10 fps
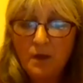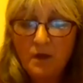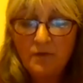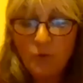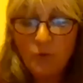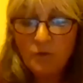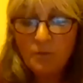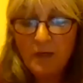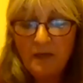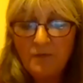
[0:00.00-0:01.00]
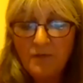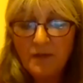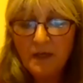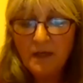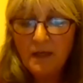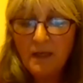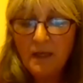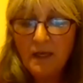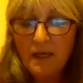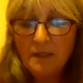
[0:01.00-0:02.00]
afford to pay for their
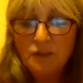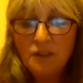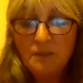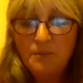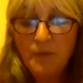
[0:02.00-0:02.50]
energy